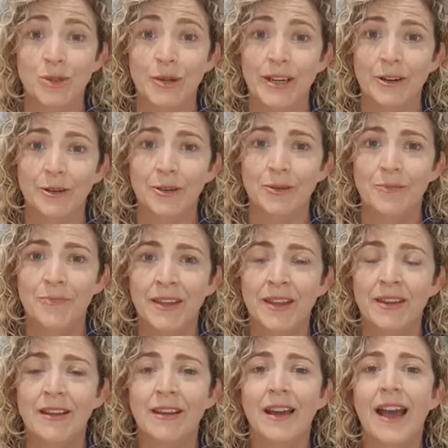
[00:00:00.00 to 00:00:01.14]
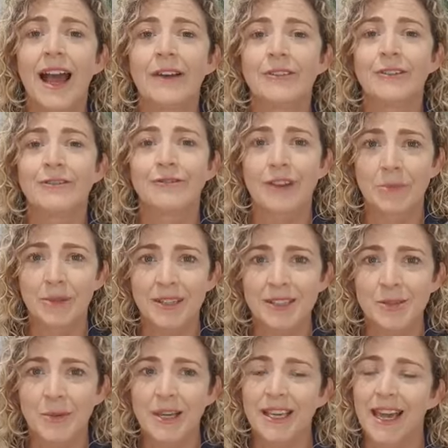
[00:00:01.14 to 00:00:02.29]
your health. Have a
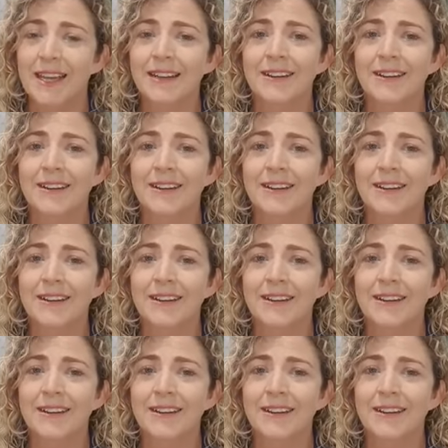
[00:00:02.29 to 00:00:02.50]
fabulous weekend,